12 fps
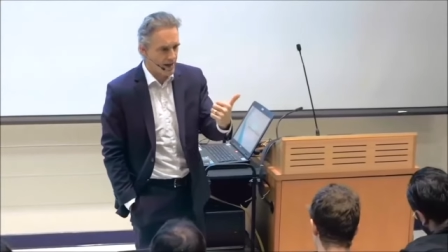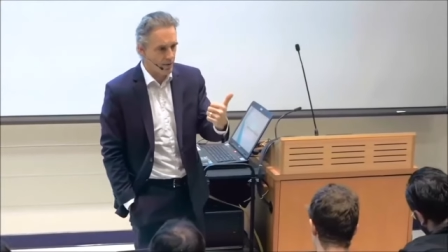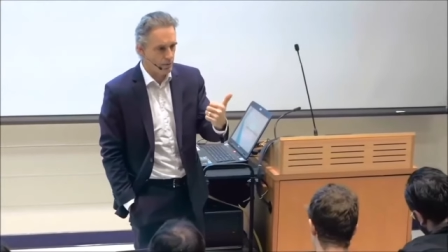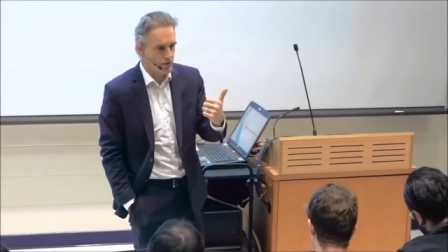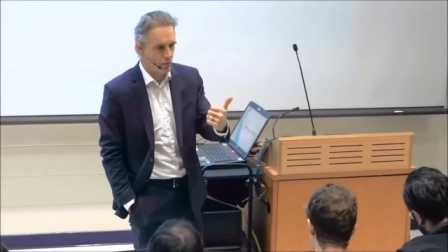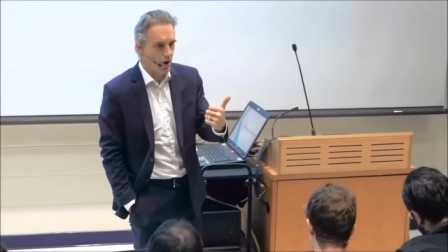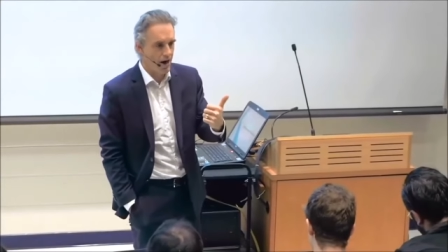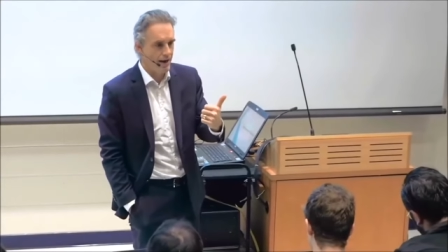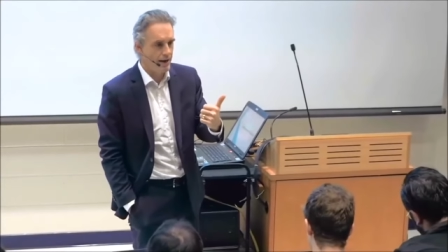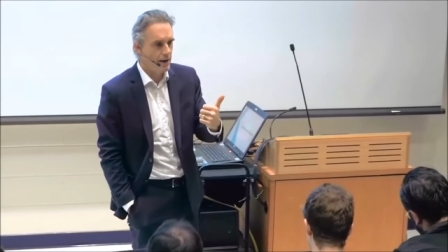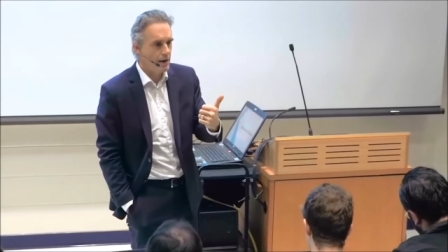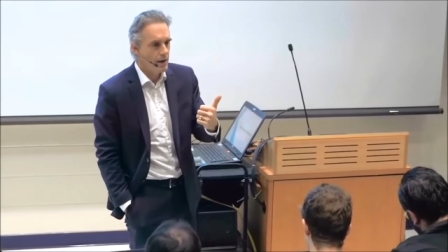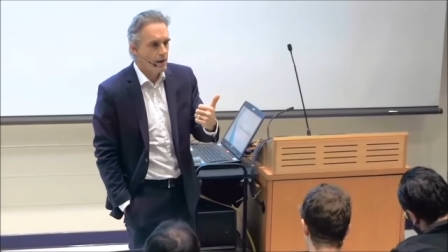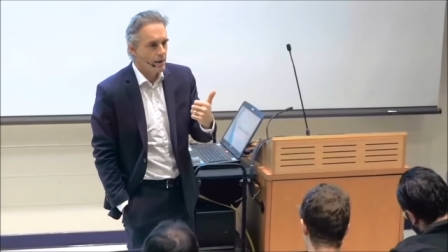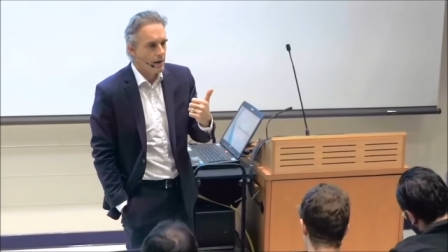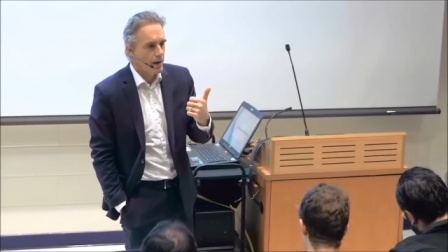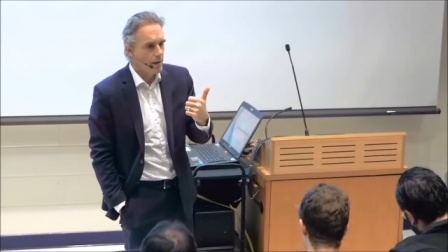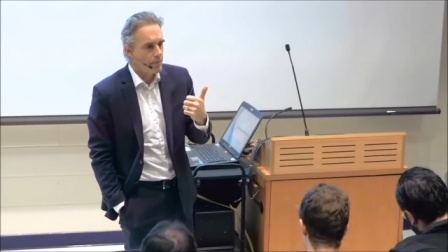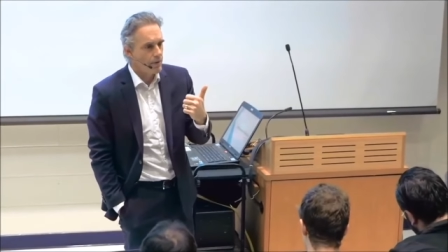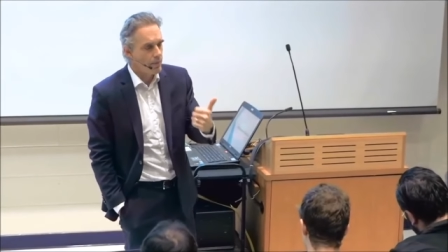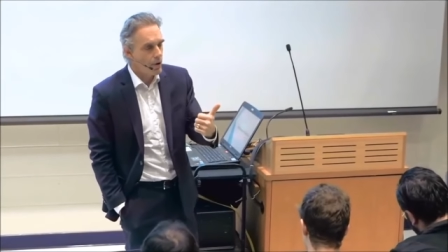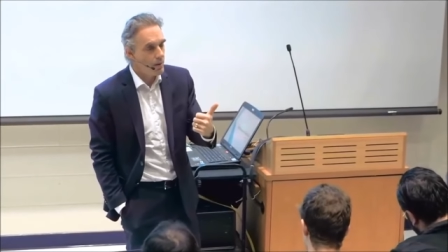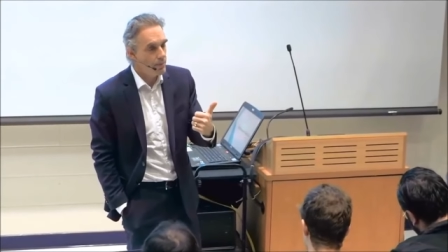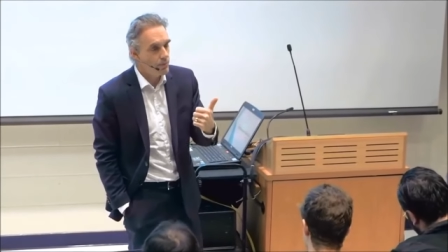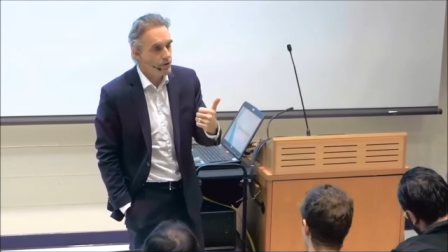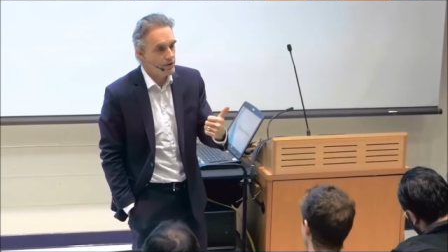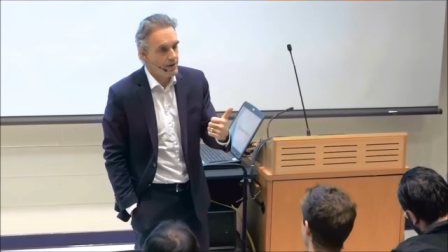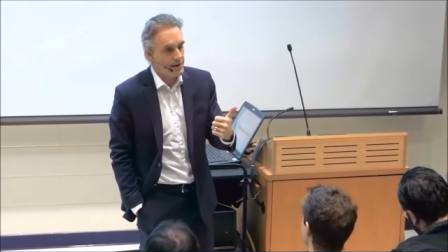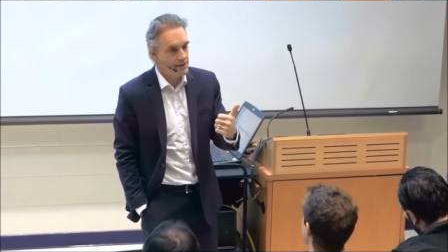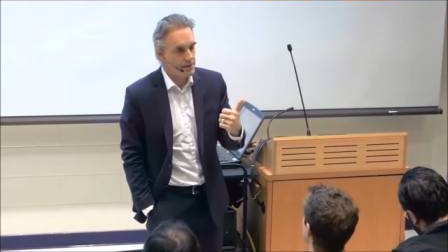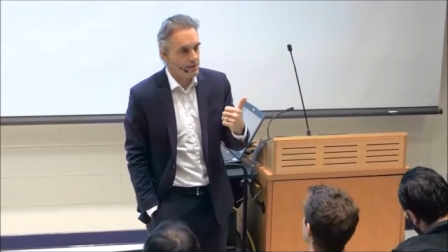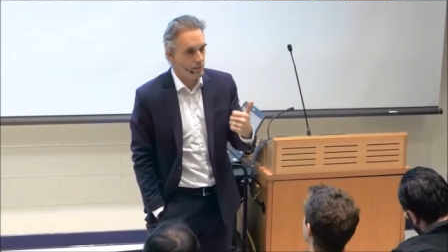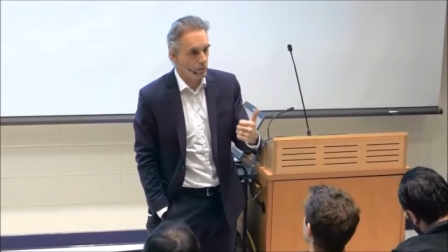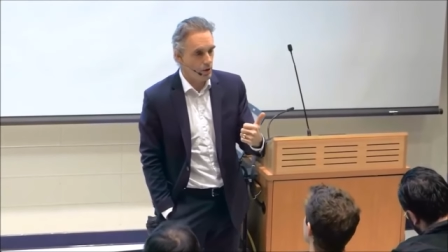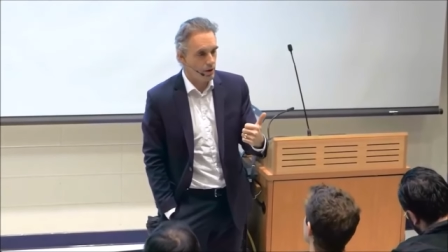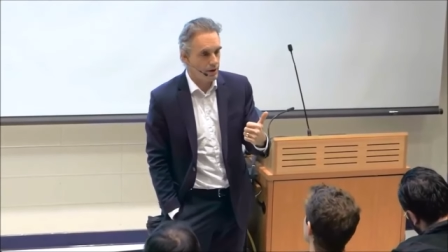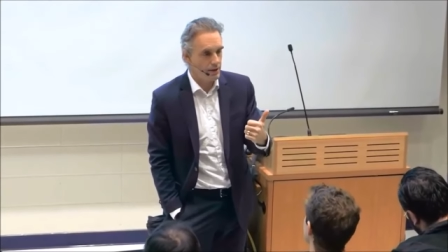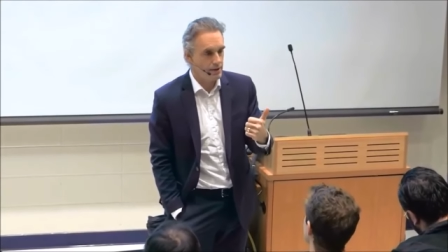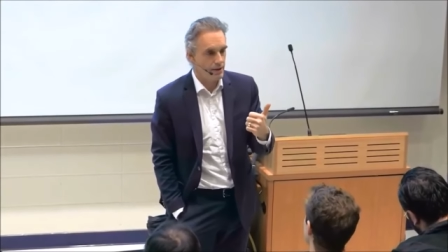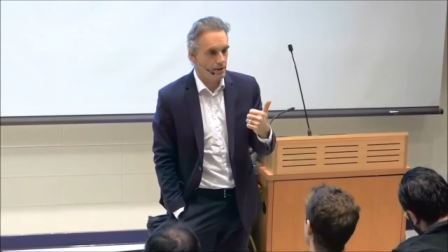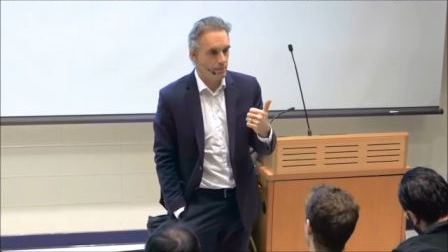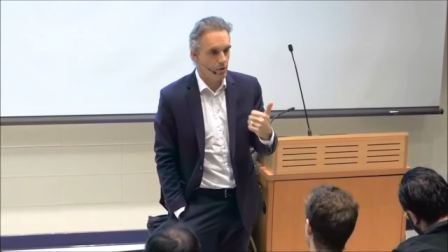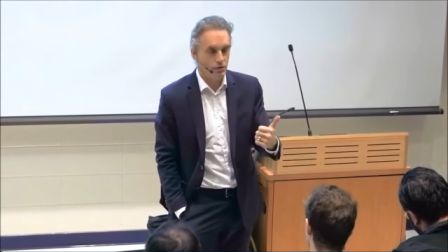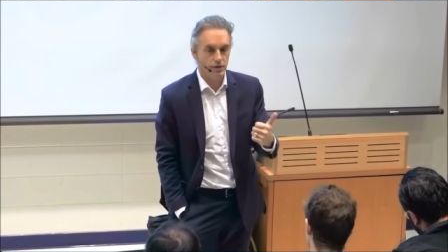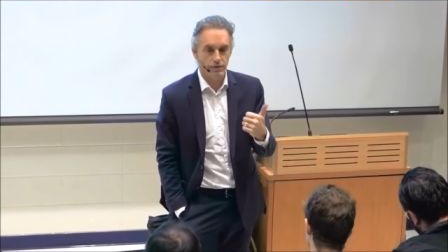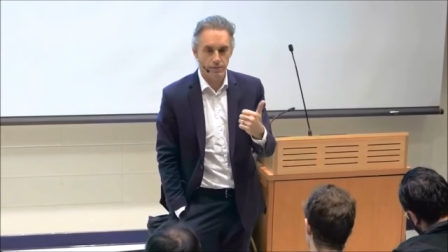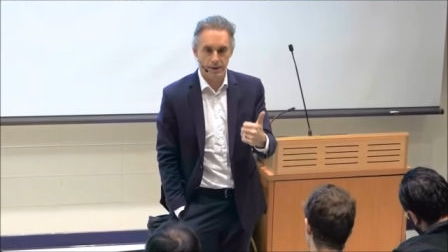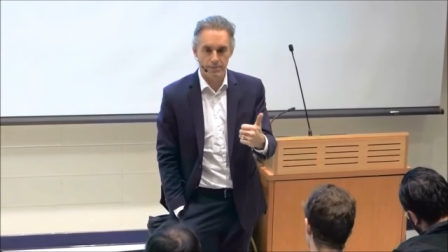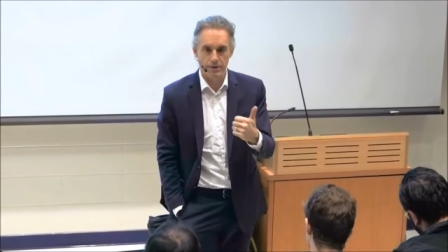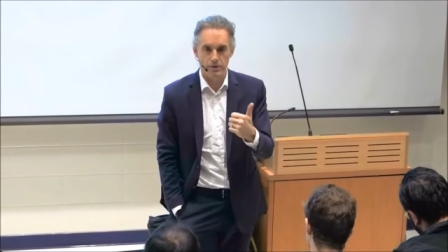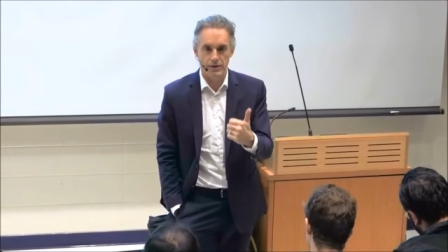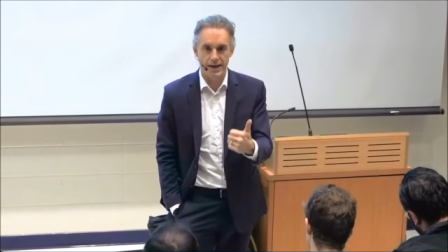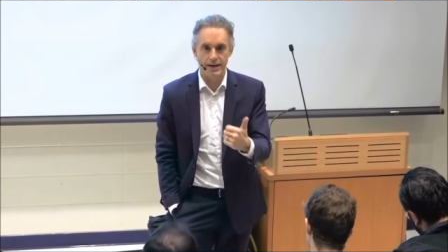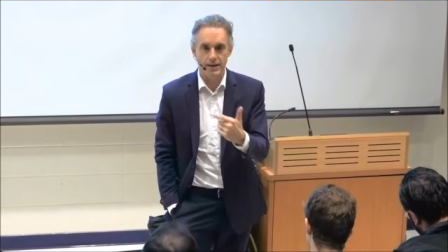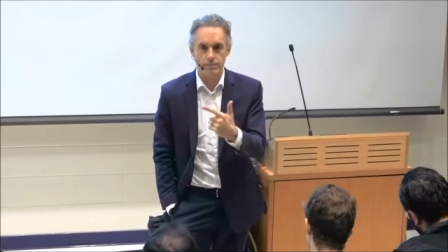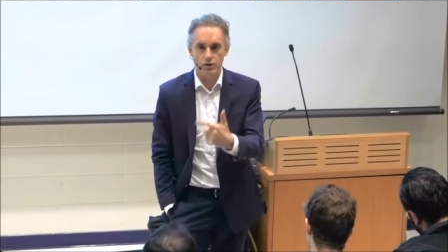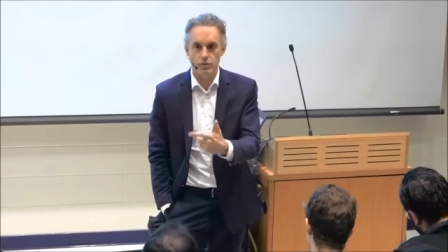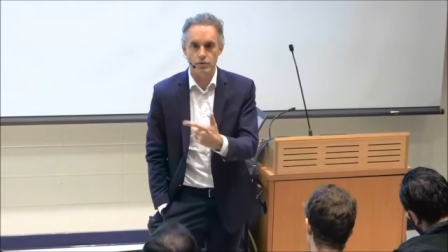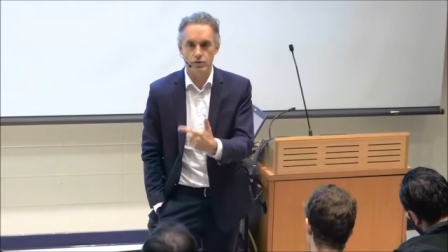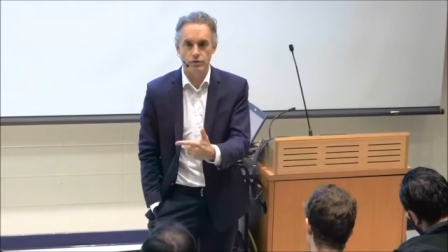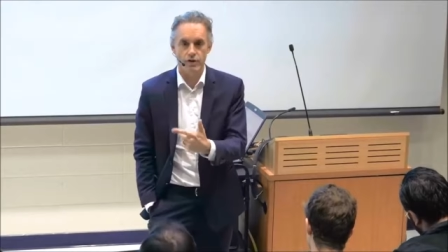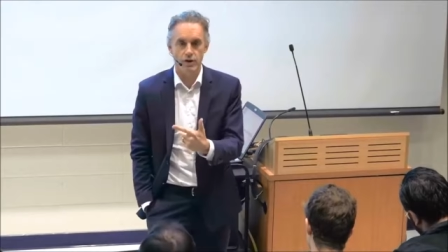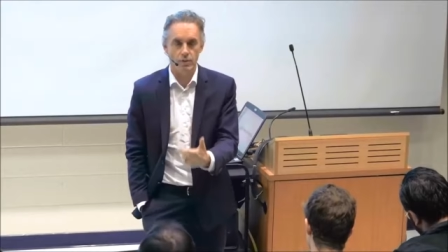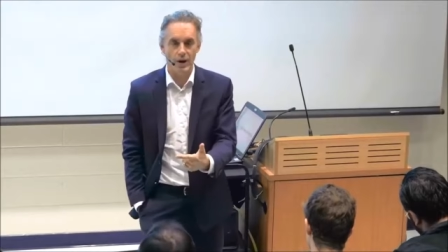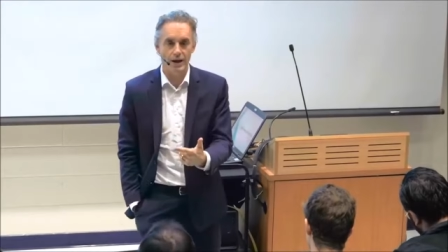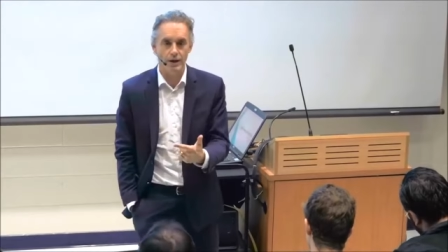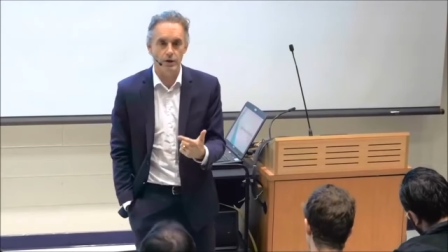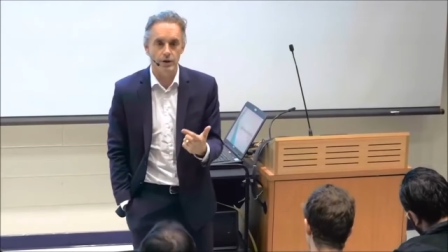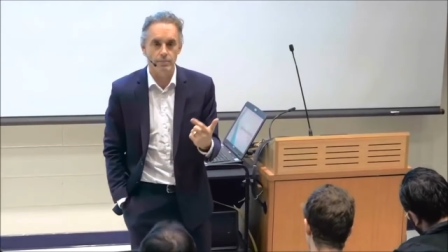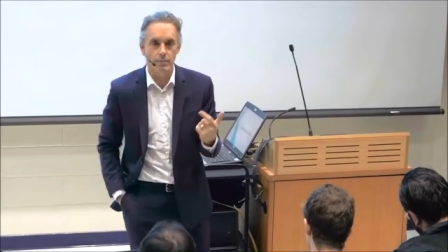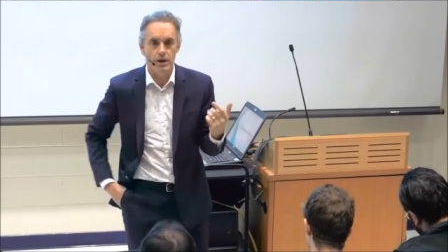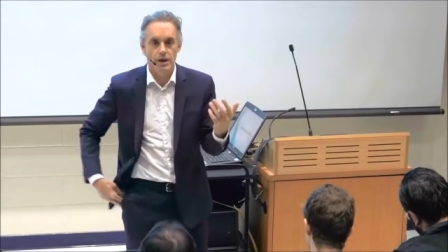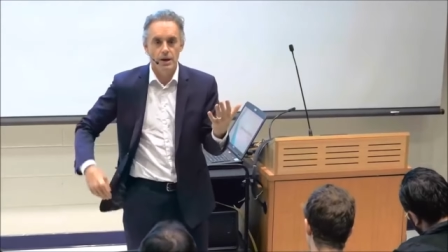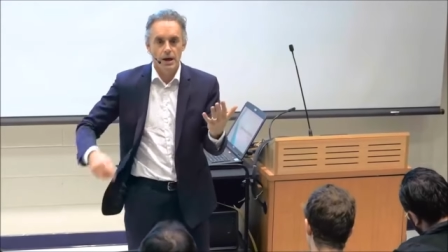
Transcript: That was one. Um, the problem with tests that work is that most of the people who take them don't do very well on them.